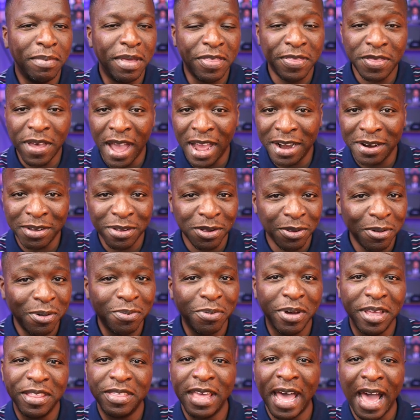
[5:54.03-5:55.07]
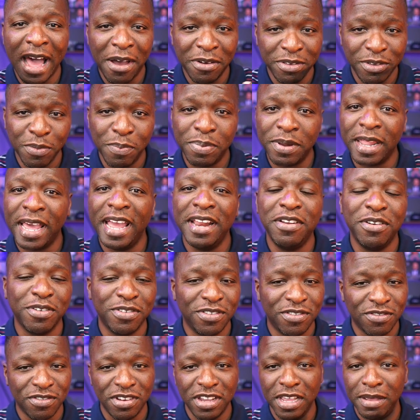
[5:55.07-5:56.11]
methodical with how you plan your
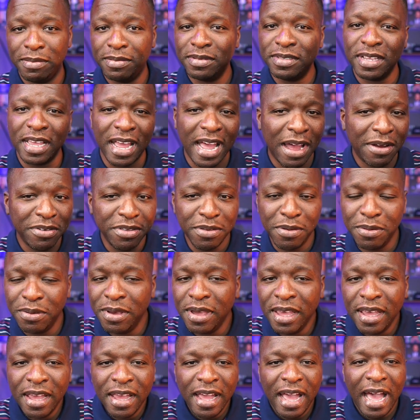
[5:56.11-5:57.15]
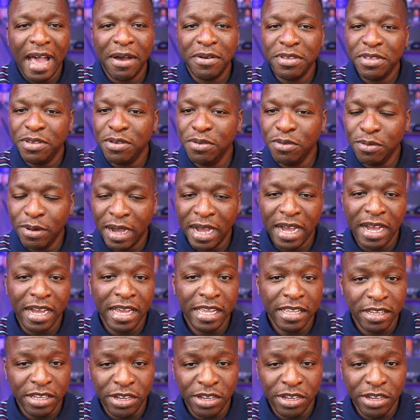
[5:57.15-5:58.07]
streams, how you how you uh,